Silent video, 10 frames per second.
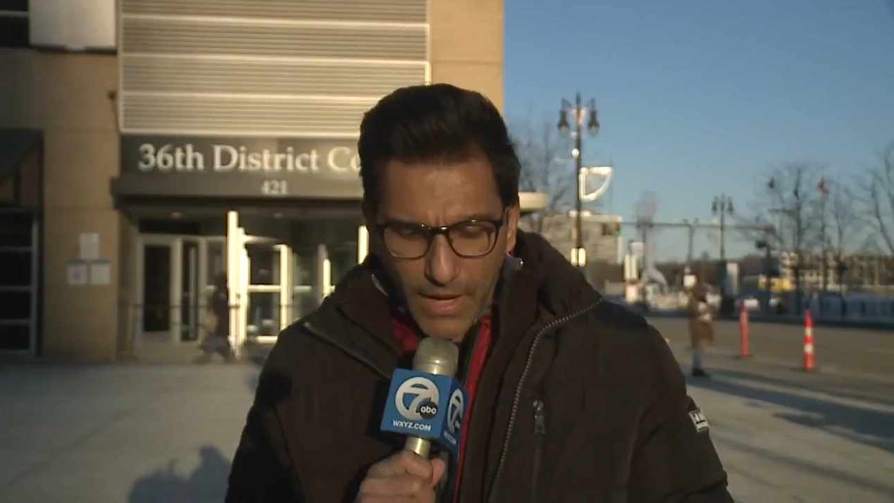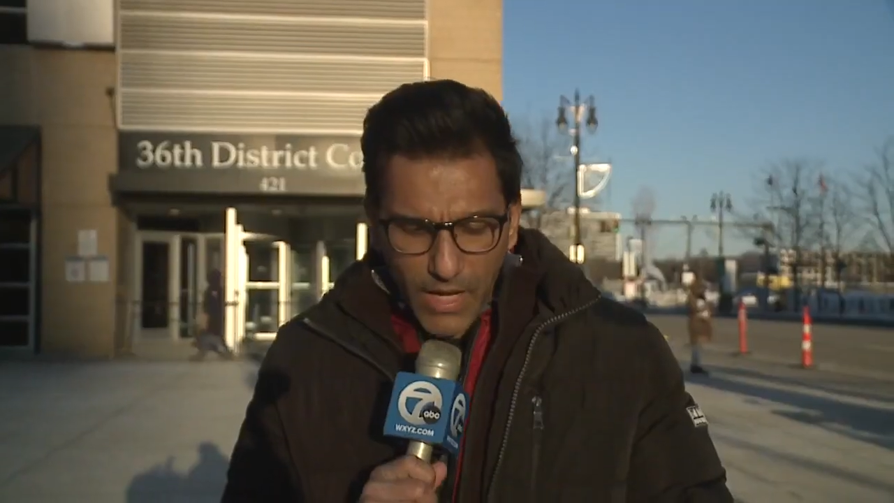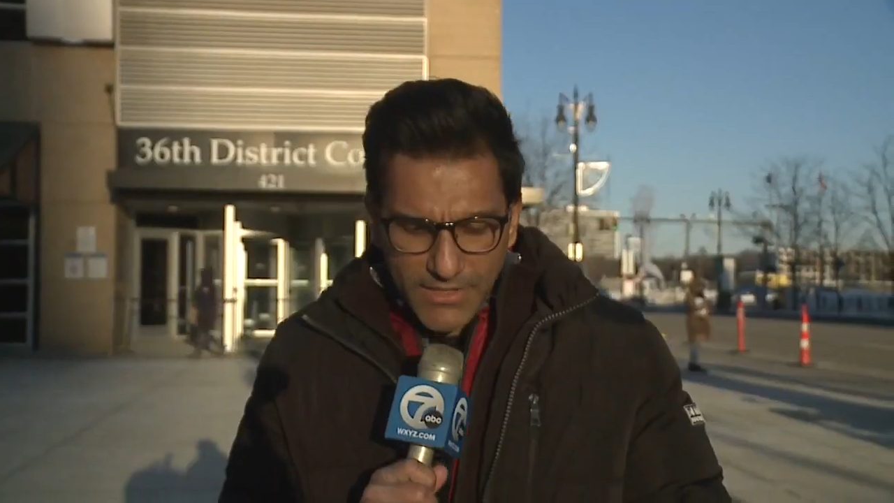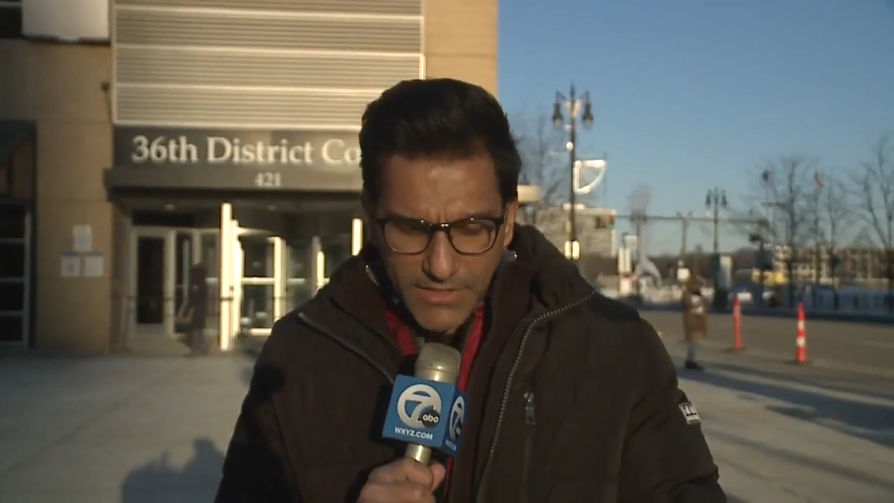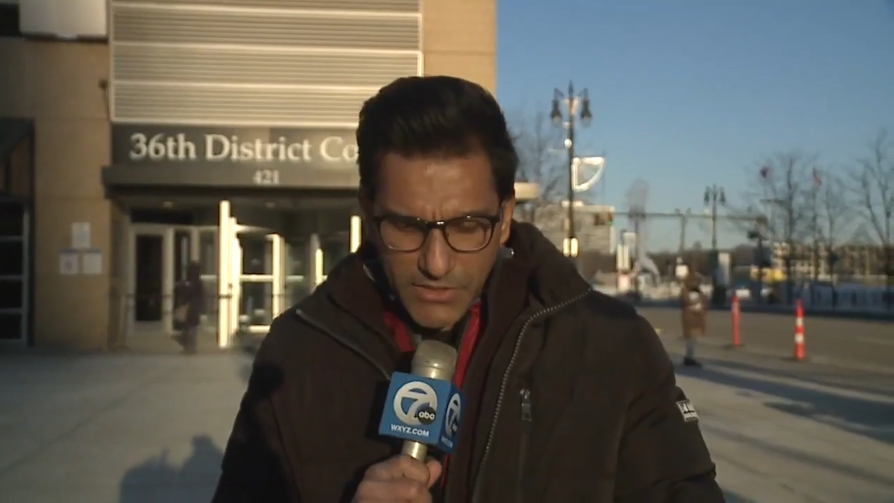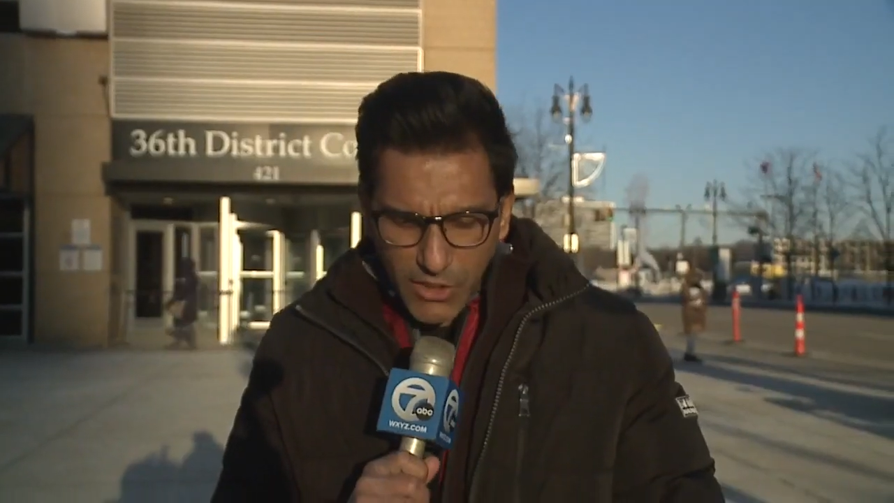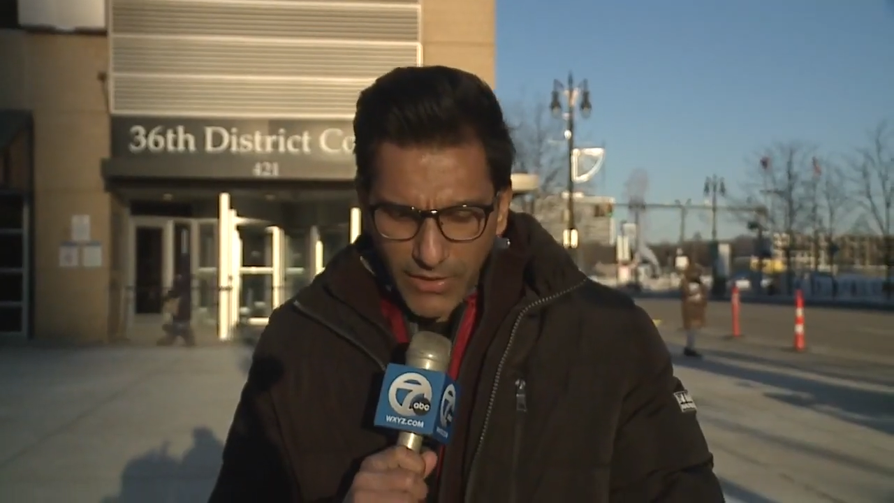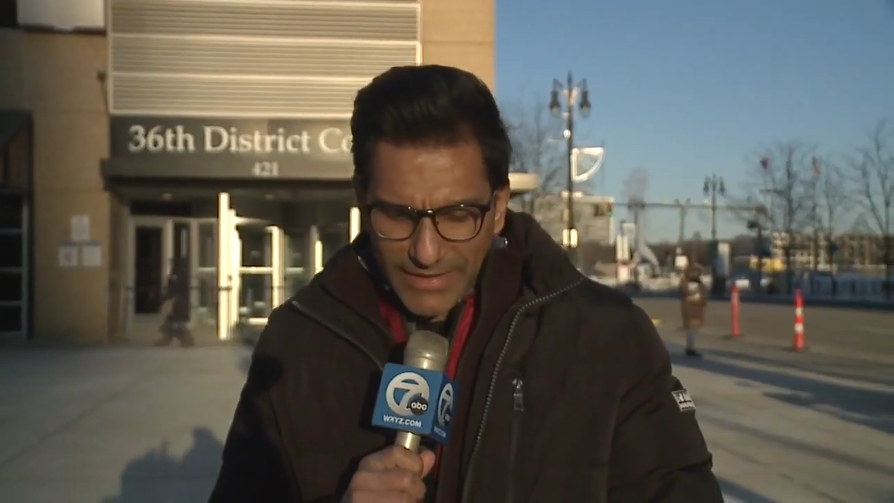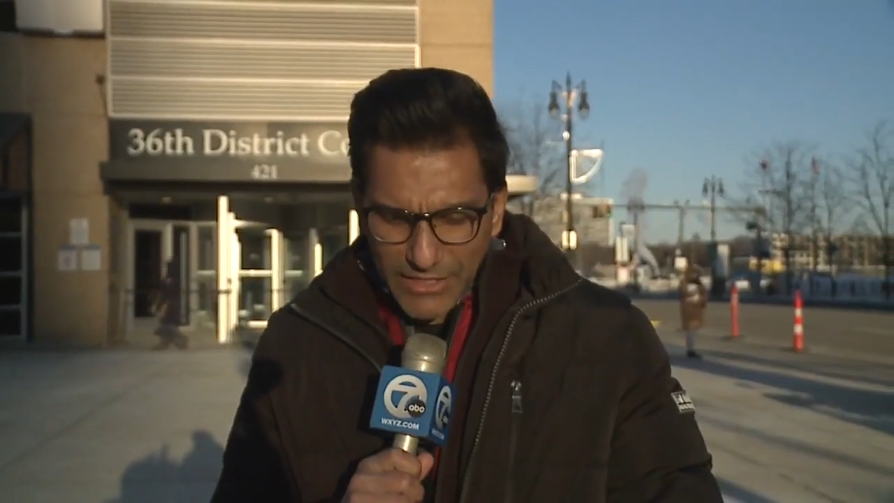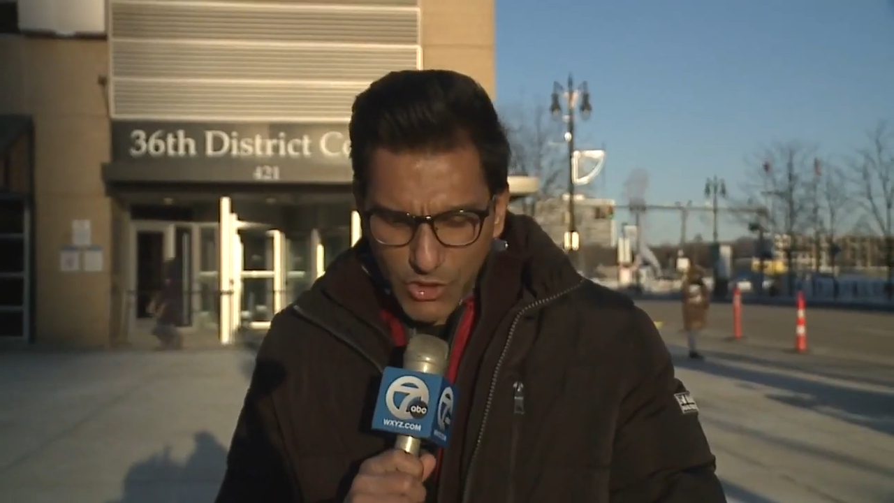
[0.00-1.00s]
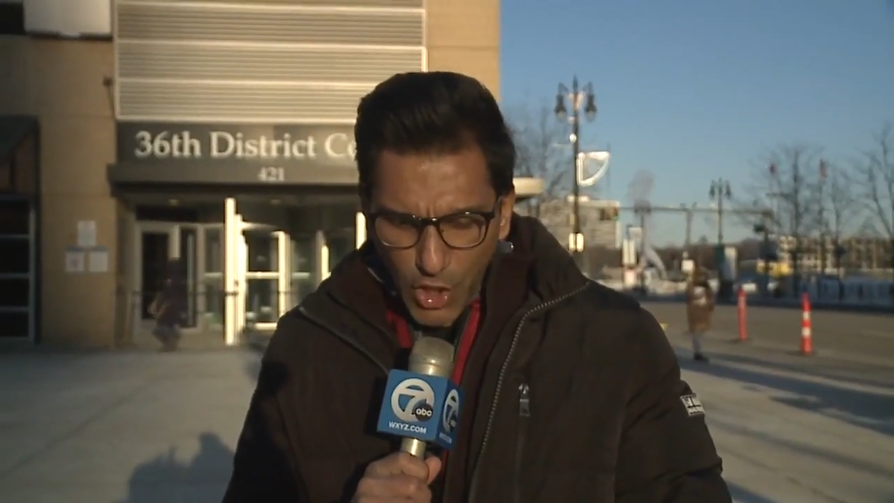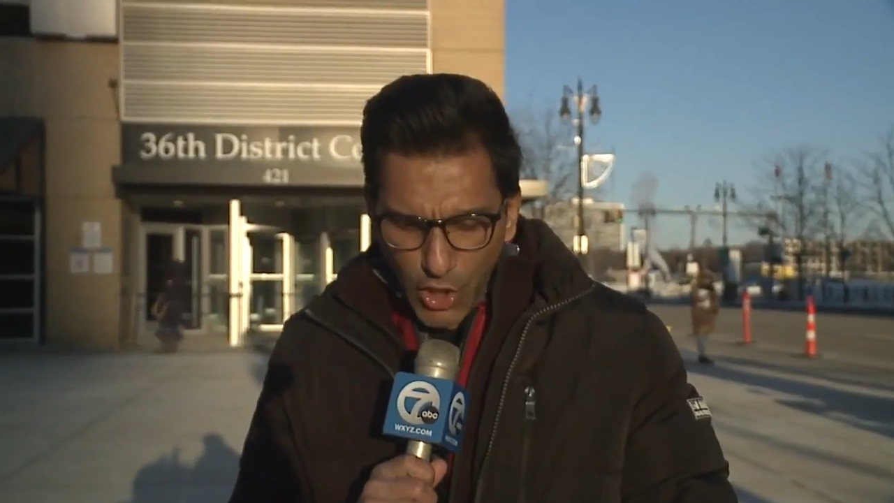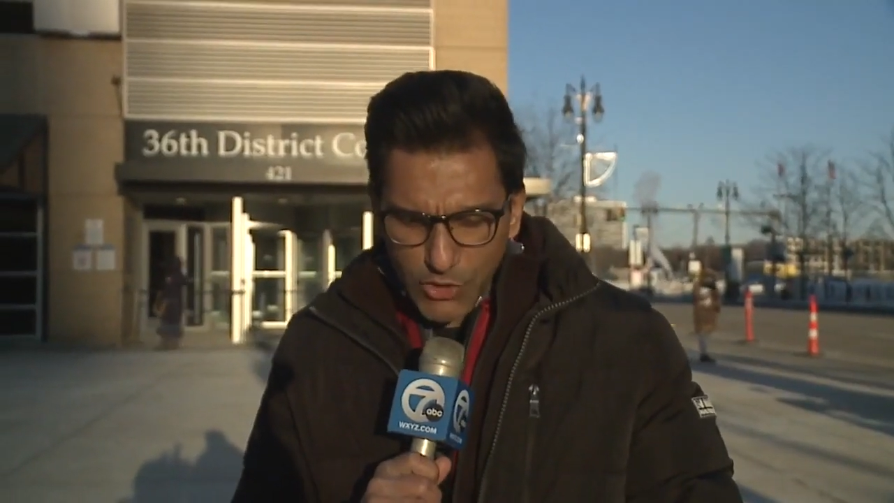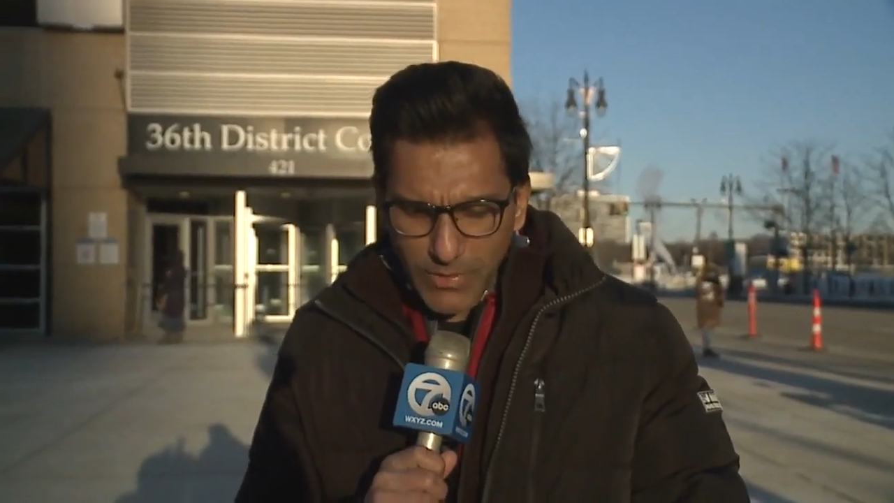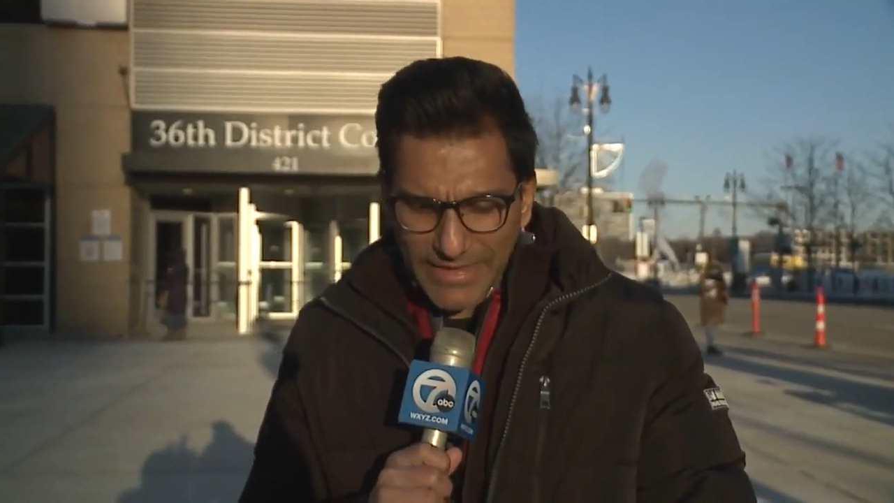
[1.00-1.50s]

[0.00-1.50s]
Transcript: Hudson is currently charged